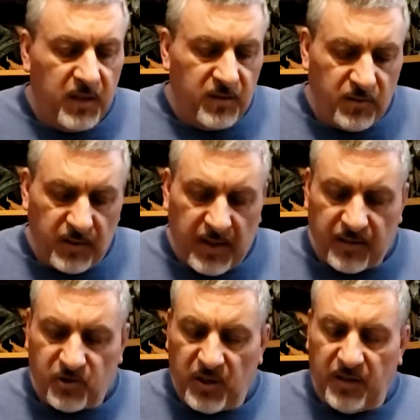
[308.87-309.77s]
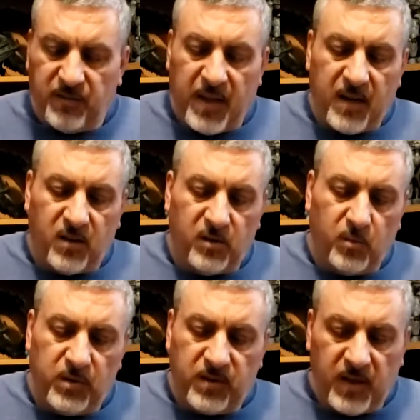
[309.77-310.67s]
So they actually have that on
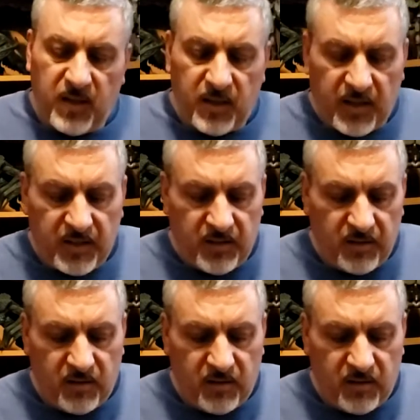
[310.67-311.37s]
one side and